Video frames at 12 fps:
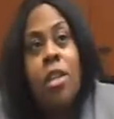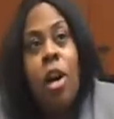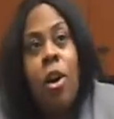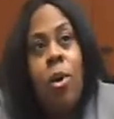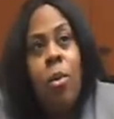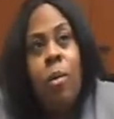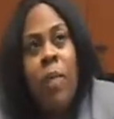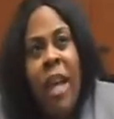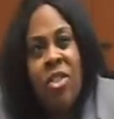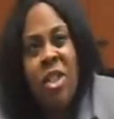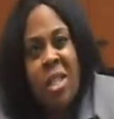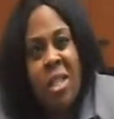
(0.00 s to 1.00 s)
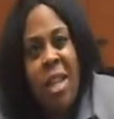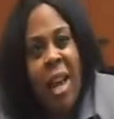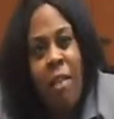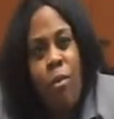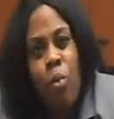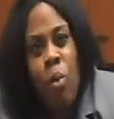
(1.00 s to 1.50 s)
So that's just
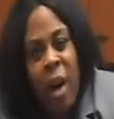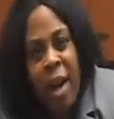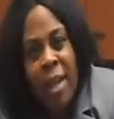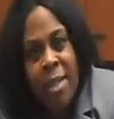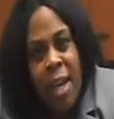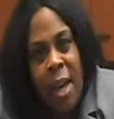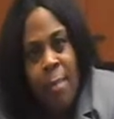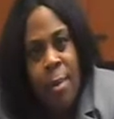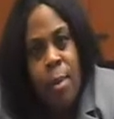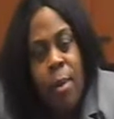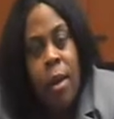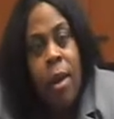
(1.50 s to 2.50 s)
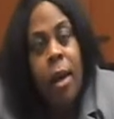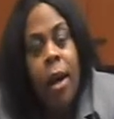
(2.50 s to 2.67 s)
kind of one example.